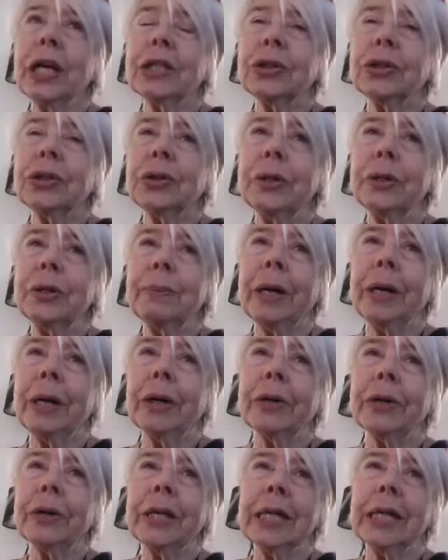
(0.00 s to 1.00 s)
Toi
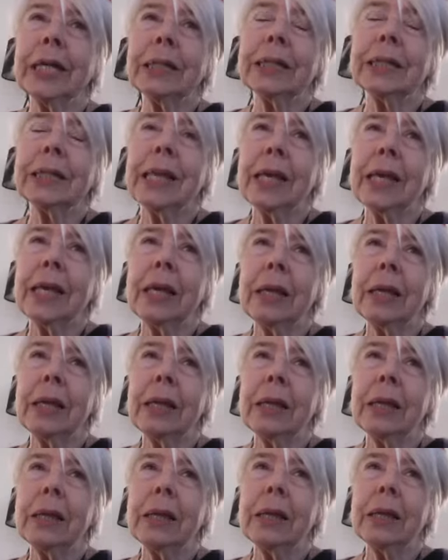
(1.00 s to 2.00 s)
Māori is
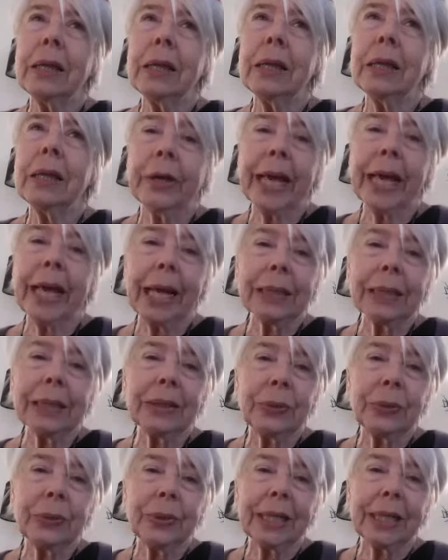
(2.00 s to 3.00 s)
the Māori
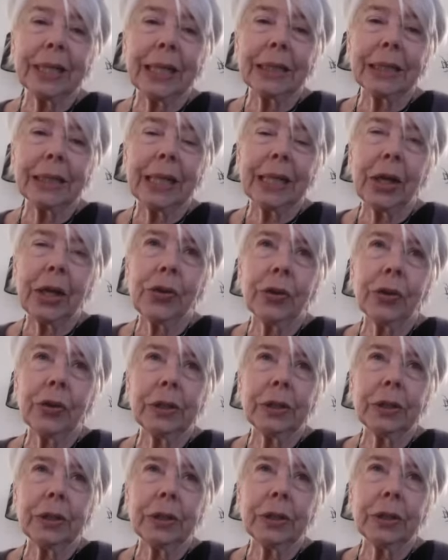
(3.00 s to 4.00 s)
arts
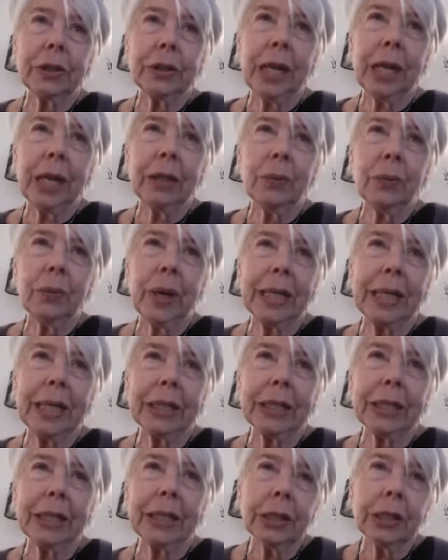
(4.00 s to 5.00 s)
organisation in
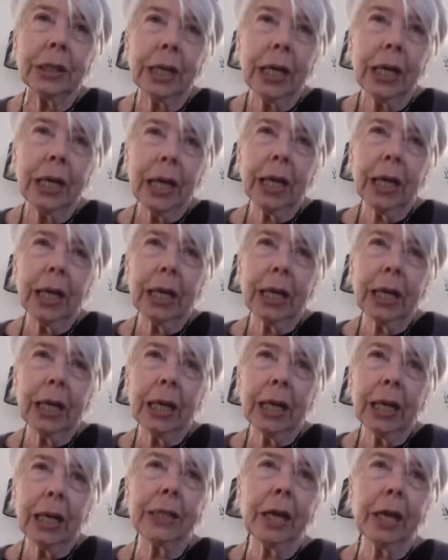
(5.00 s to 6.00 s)
Wellington,
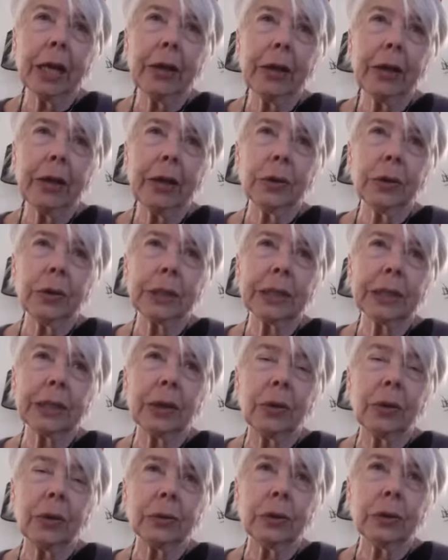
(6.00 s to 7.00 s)
and they focus
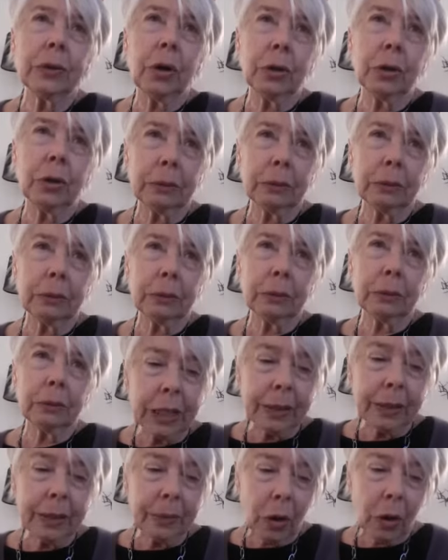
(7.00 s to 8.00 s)
on
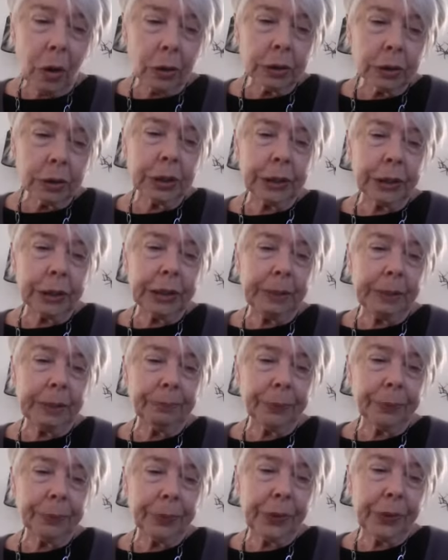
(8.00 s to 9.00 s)

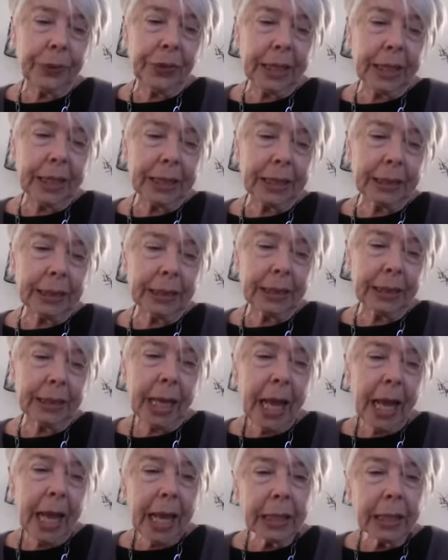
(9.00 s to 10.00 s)
contemporary things.
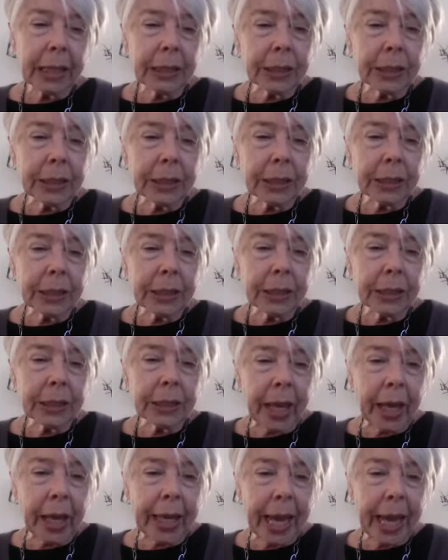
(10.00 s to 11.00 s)
And so
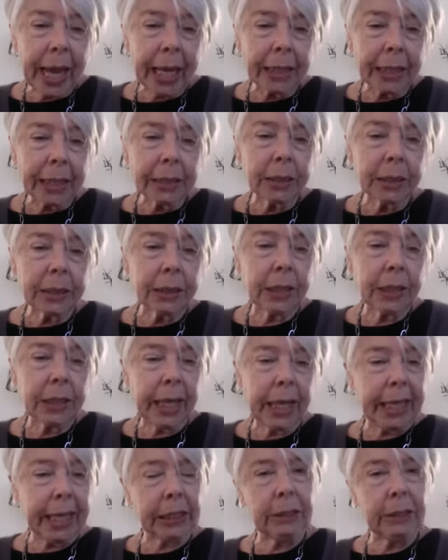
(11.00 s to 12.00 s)
they asked
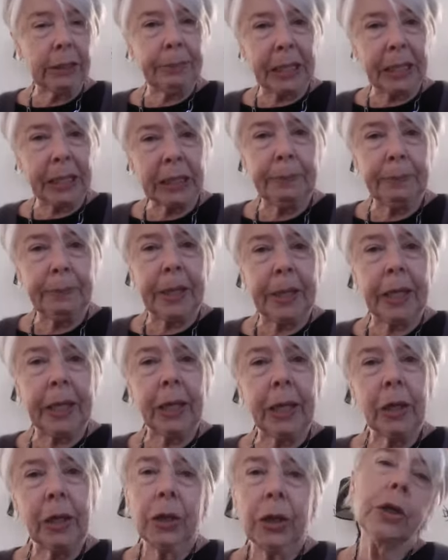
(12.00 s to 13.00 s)
Hector Busby,
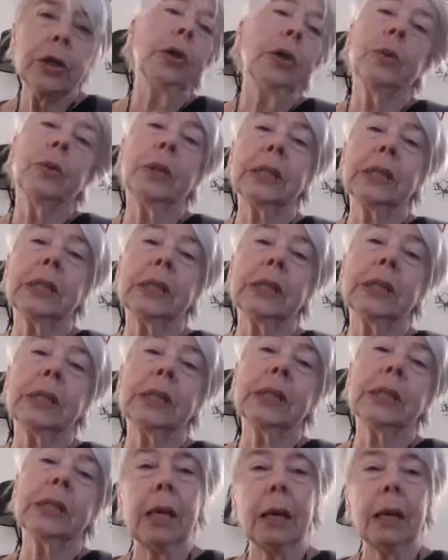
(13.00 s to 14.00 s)
who is
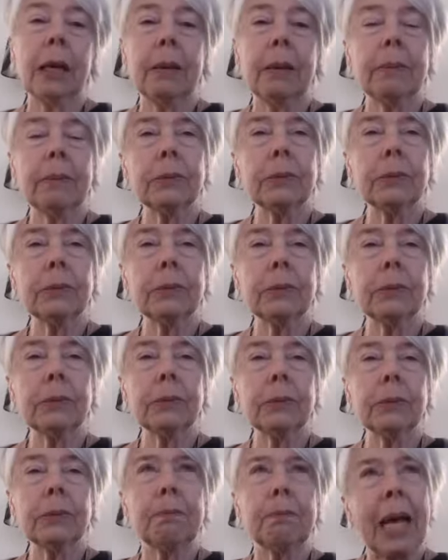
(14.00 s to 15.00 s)
the sort of
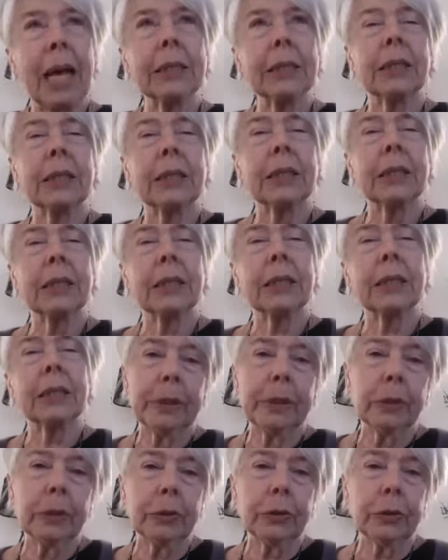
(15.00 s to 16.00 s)
master waka
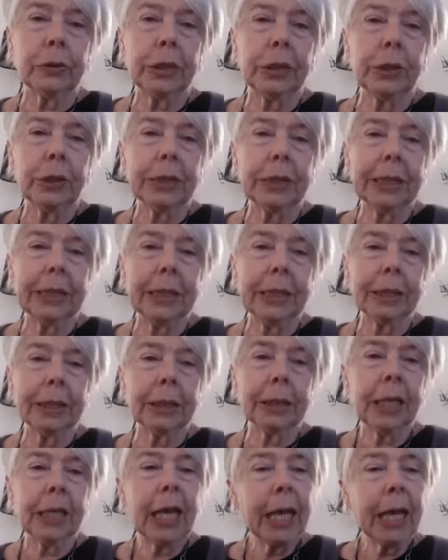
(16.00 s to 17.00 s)
builder in New
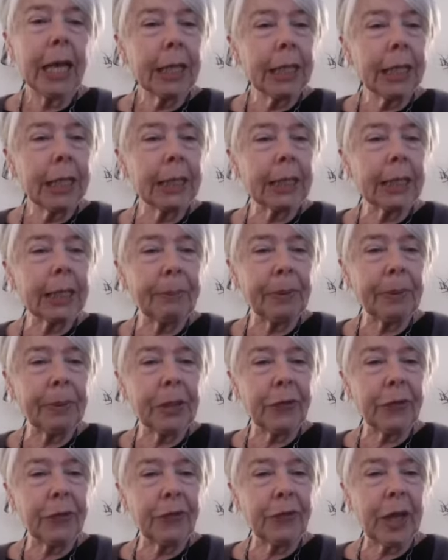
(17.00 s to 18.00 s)
Zealand, and he's up in
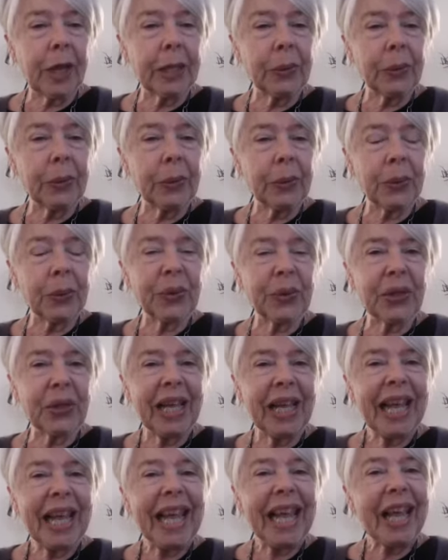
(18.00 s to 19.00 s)
the far north,
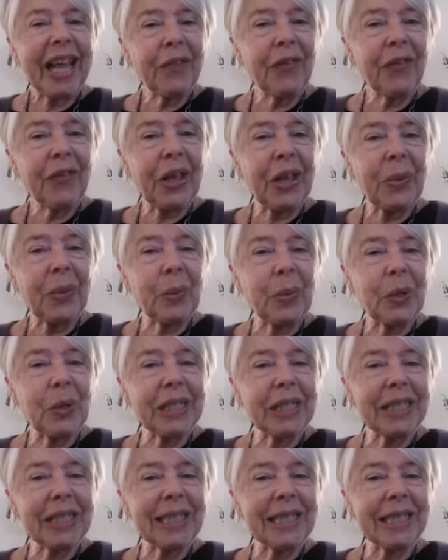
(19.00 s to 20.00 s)
if he
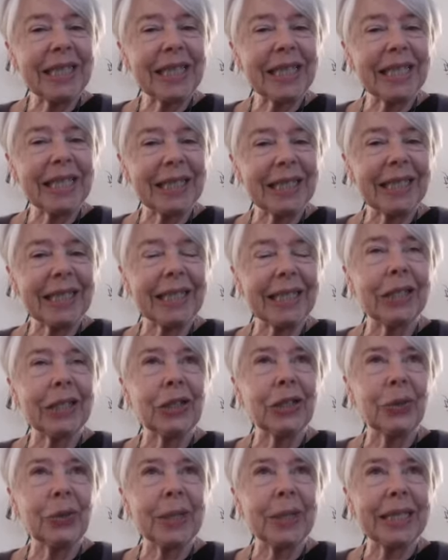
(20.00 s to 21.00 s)
would consider
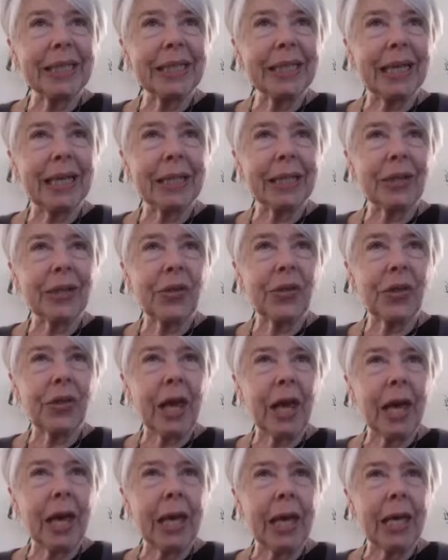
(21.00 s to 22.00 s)
doing such
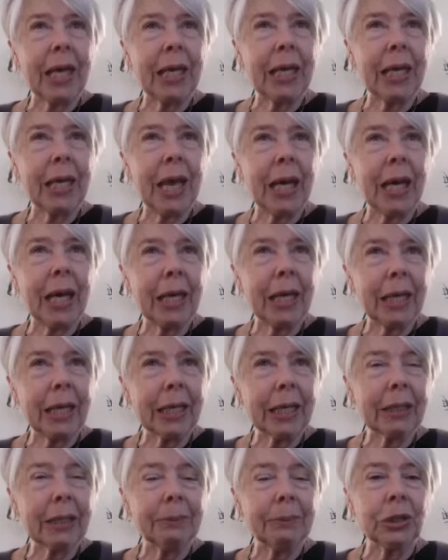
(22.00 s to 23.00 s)

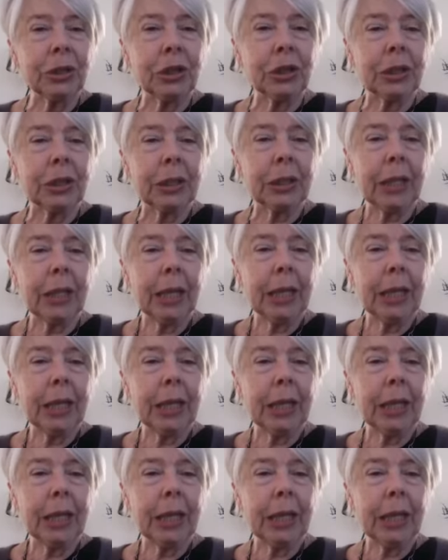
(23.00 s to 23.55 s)
a commission.